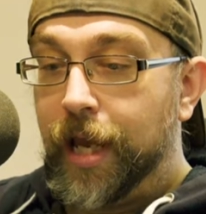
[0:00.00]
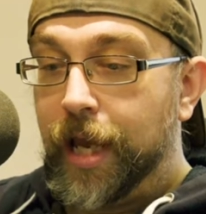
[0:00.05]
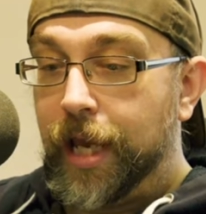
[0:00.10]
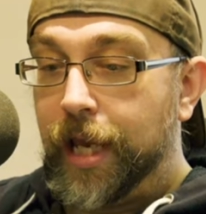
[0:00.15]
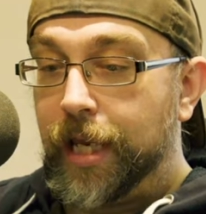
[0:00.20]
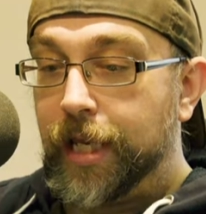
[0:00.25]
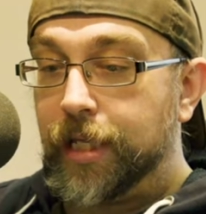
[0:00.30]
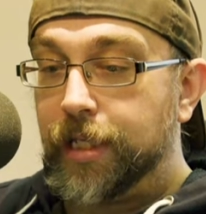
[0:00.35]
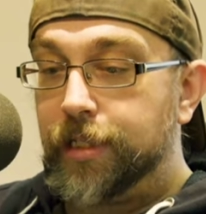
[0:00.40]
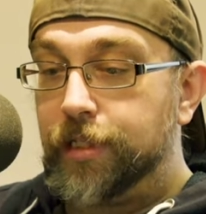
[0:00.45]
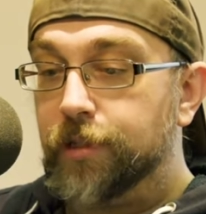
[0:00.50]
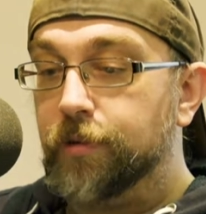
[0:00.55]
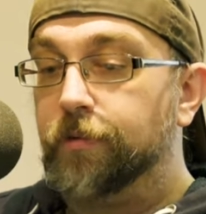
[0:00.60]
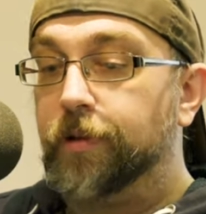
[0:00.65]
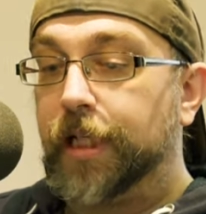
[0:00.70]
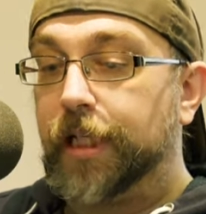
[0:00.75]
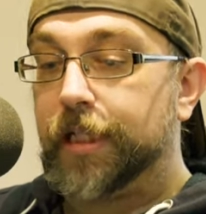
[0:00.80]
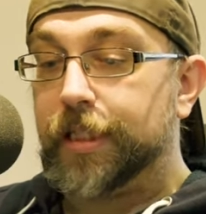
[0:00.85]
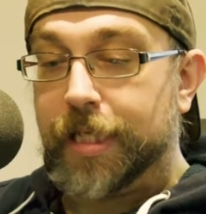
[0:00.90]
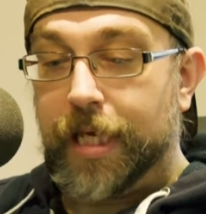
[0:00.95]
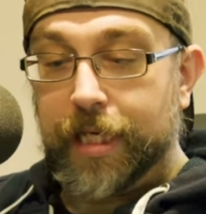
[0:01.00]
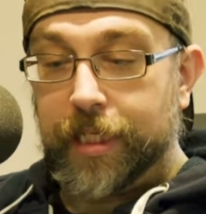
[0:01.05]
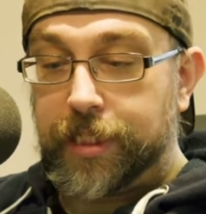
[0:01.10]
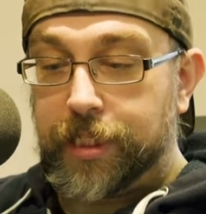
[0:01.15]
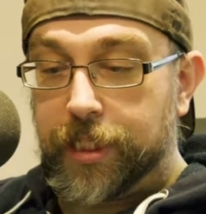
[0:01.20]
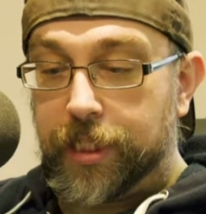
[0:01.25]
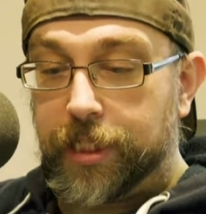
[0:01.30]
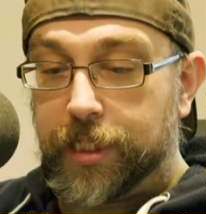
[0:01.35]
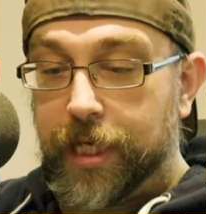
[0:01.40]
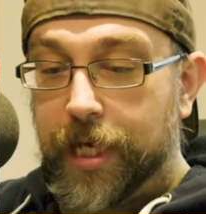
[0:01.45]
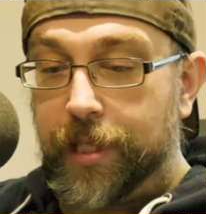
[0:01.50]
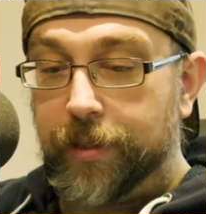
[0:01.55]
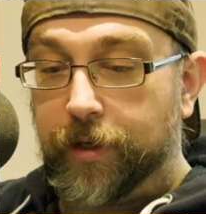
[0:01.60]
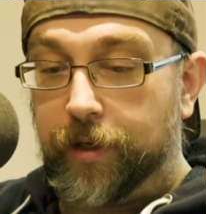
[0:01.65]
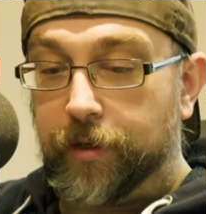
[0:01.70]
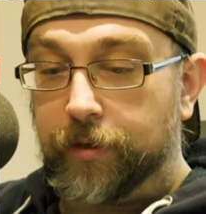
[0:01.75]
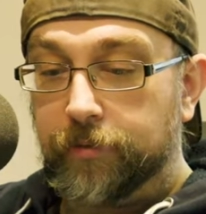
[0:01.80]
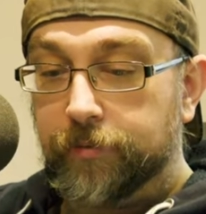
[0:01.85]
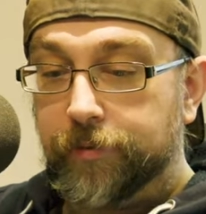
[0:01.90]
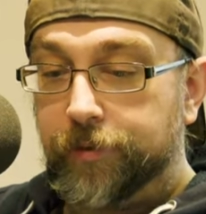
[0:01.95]
and do what it takes to stay
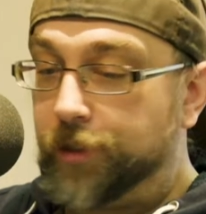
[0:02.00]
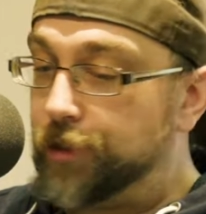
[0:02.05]
there.